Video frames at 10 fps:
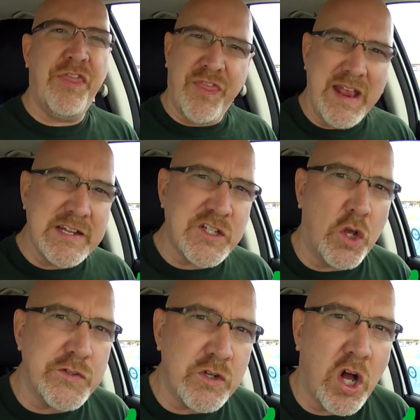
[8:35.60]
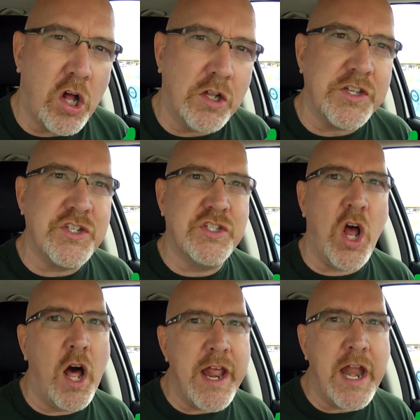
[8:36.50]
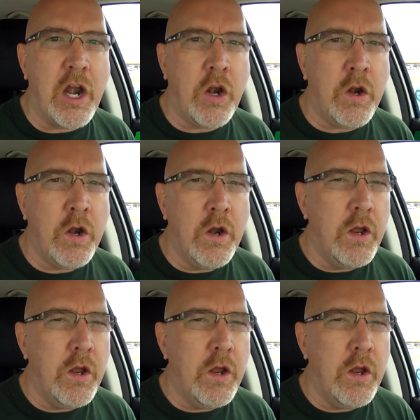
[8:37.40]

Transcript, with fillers: think it's also called donair.